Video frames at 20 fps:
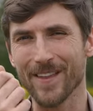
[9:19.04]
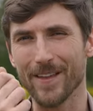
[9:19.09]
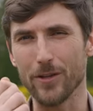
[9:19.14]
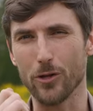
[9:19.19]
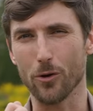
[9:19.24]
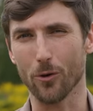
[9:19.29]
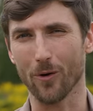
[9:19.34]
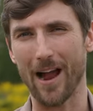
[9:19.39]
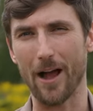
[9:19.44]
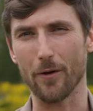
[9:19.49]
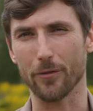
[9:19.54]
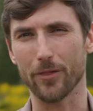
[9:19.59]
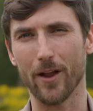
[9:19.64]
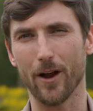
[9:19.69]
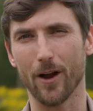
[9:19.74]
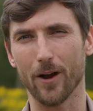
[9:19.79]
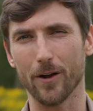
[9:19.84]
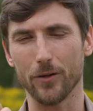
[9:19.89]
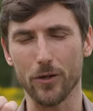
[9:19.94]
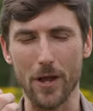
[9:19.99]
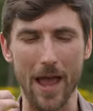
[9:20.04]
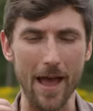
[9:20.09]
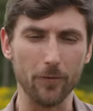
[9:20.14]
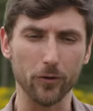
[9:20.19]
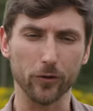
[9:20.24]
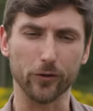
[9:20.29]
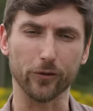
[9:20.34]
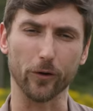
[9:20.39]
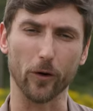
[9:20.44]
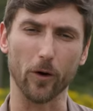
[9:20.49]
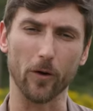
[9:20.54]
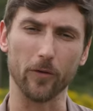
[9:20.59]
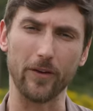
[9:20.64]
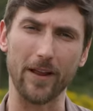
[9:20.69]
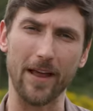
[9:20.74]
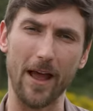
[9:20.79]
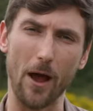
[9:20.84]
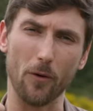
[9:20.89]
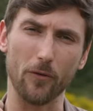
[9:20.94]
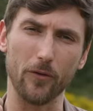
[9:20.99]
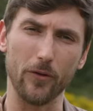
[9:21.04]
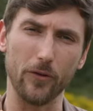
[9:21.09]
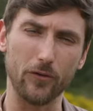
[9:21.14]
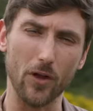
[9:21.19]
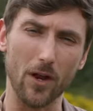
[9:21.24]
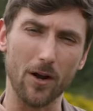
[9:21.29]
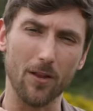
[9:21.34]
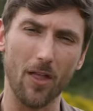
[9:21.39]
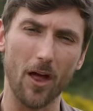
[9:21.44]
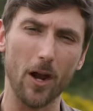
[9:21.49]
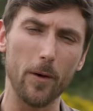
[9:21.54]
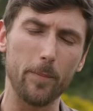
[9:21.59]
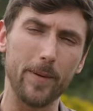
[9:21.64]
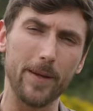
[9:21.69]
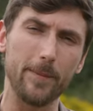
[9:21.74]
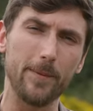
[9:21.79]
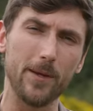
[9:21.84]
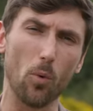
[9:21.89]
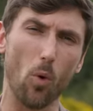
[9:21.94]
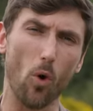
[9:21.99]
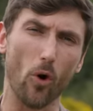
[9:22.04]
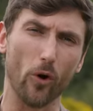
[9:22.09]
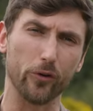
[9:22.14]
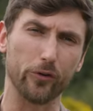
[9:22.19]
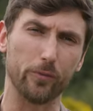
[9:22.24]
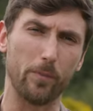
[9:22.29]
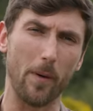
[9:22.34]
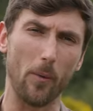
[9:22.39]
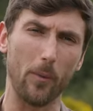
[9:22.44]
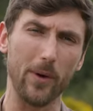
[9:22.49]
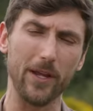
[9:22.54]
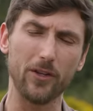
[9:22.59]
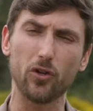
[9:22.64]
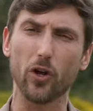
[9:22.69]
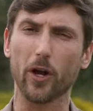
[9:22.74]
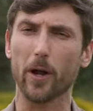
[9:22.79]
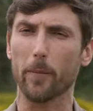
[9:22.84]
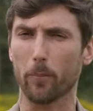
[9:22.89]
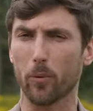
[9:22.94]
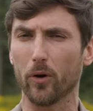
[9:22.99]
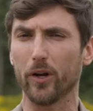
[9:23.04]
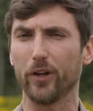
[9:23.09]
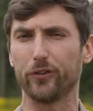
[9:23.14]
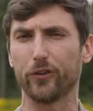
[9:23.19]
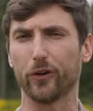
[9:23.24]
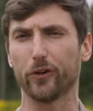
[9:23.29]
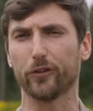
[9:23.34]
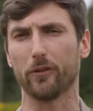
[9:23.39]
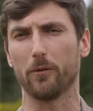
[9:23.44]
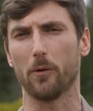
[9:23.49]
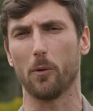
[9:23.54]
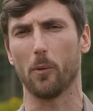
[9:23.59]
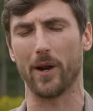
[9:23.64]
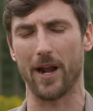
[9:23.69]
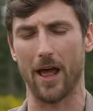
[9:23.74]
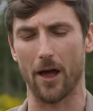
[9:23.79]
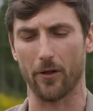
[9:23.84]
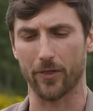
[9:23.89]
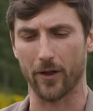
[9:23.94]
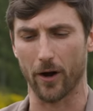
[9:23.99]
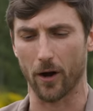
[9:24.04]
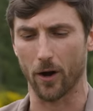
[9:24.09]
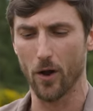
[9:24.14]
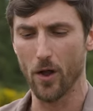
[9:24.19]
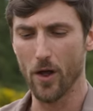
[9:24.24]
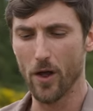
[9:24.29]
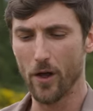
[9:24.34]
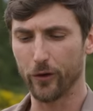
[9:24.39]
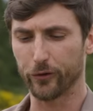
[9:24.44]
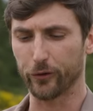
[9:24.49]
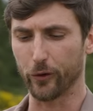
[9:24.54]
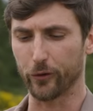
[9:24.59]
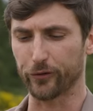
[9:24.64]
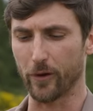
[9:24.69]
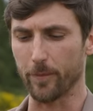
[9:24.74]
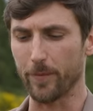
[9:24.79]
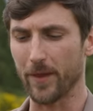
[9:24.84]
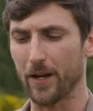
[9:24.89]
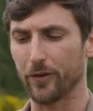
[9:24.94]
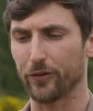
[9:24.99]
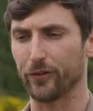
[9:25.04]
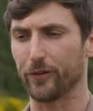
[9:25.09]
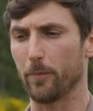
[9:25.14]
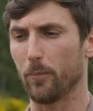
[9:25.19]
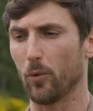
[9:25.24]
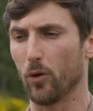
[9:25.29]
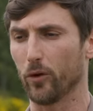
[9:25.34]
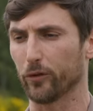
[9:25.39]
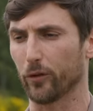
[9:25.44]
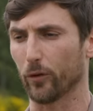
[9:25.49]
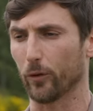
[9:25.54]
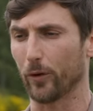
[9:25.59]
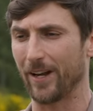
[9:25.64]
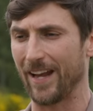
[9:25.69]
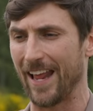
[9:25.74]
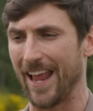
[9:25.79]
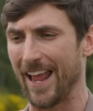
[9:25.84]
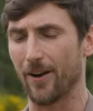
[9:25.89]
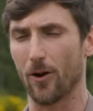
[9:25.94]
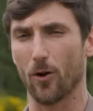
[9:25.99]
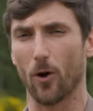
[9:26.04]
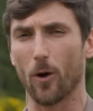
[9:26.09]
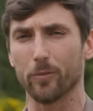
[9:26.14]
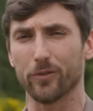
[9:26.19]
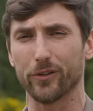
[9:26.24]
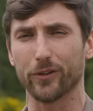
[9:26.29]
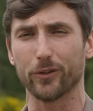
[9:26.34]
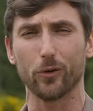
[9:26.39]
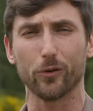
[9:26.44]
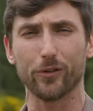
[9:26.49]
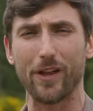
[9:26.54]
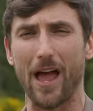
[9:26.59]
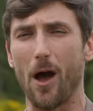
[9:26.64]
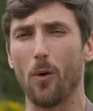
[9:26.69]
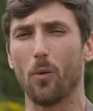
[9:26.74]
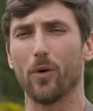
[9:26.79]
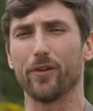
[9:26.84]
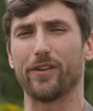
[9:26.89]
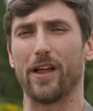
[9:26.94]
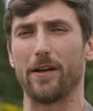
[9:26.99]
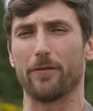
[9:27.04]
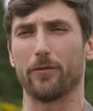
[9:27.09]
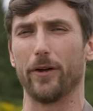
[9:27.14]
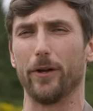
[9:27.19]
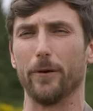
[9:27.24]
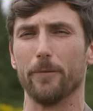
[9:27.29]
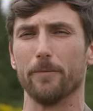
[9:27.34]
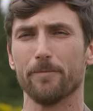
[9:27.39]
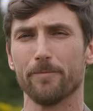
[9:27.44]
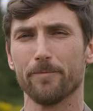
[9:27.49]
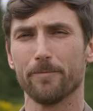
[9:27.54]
you're out there, you haven't served, however, you've done a lot of BB wars, but we took it pretty seriously when we went out there. So, something as simple as learning hand and arm signals, how was that for you?